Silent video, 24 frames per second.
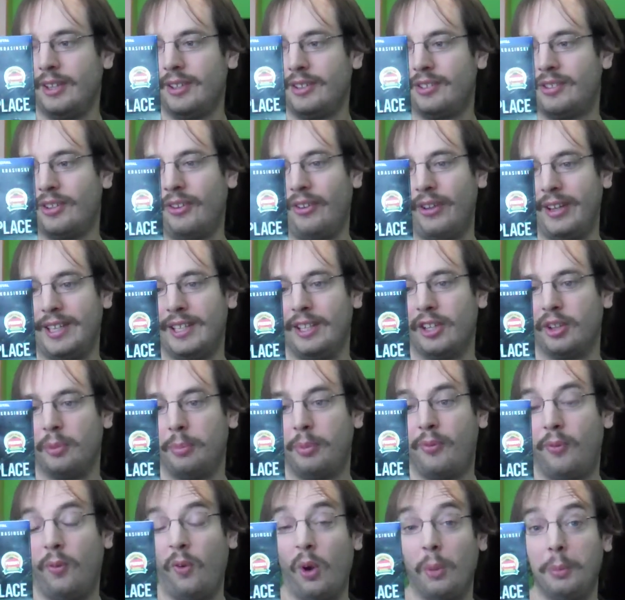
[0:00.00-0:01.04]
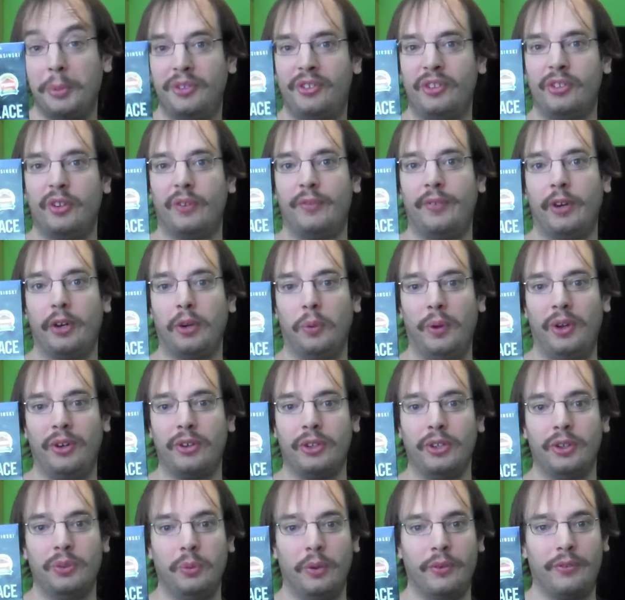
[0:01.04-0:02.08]
So like, the performances are very well
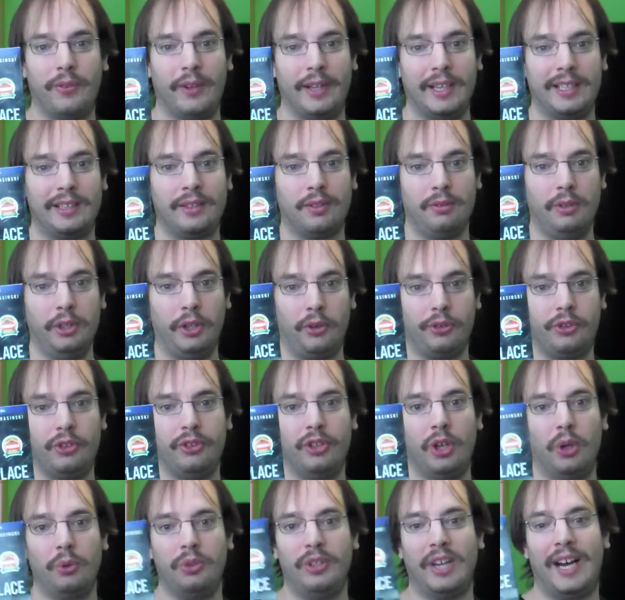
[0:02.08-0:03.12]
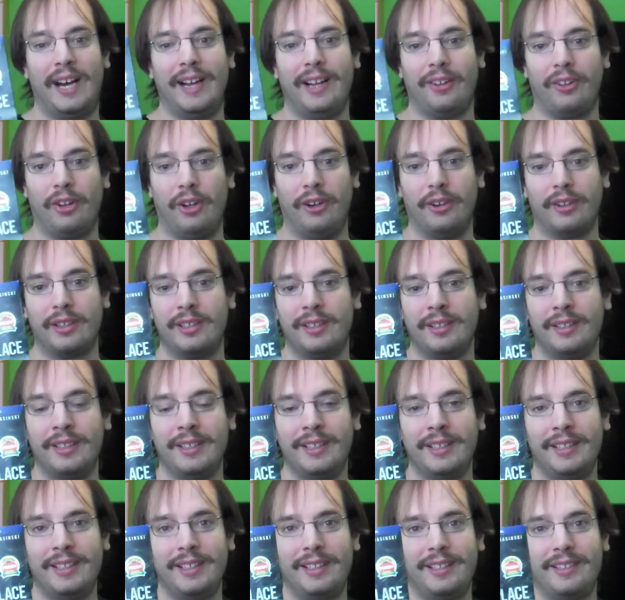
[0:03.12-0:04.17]
good with like little to no dialogue.
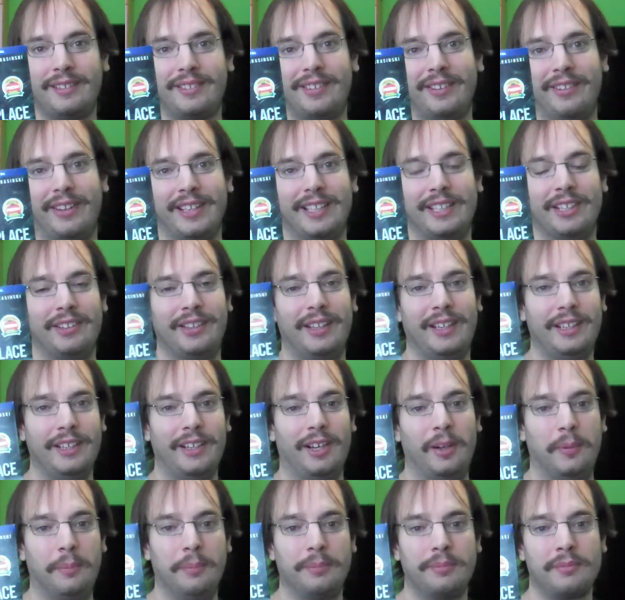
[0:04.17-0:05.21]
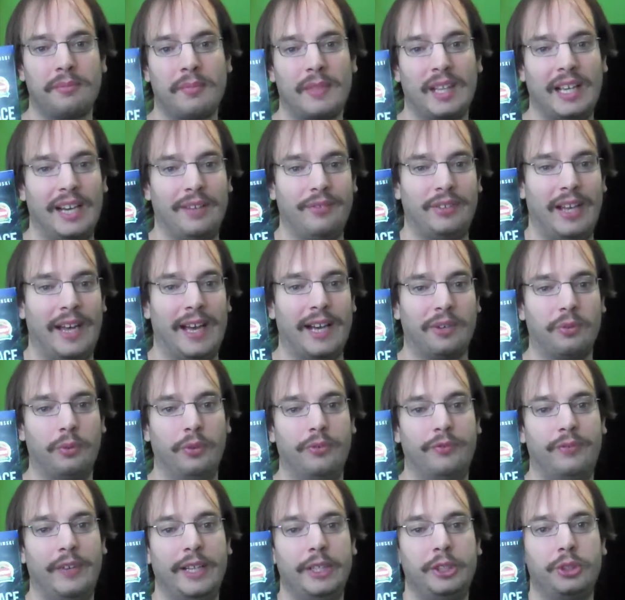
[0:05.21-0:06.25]
So like, they have to act
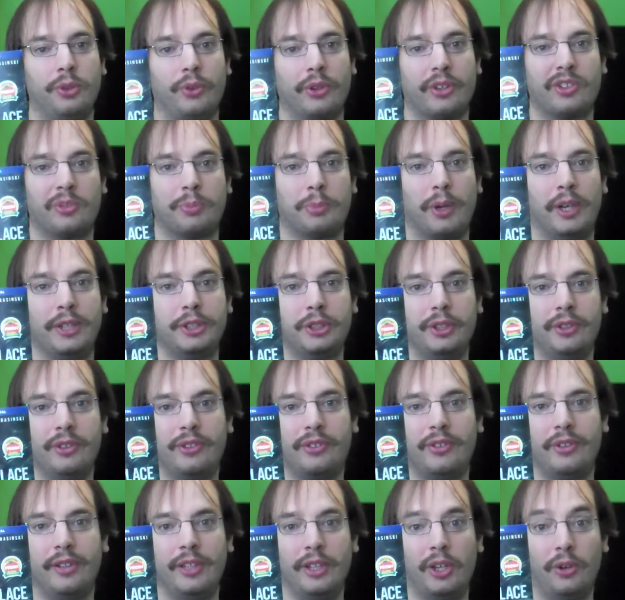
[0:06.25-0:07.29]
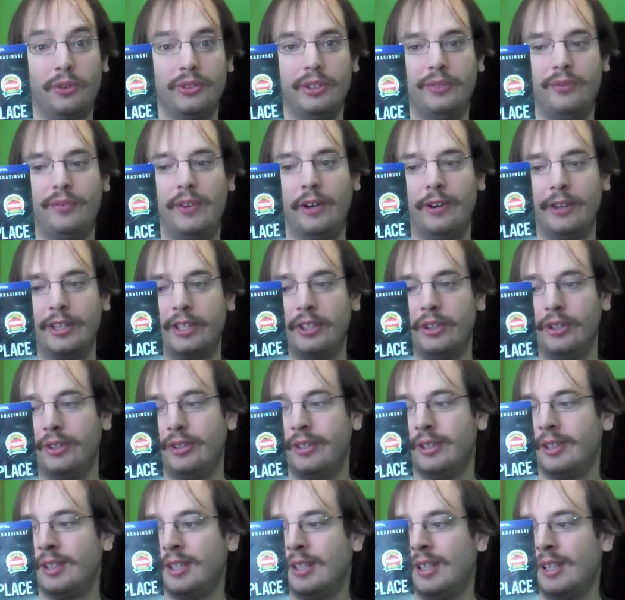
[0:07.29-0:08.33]
with facial expressions, and they all did very good.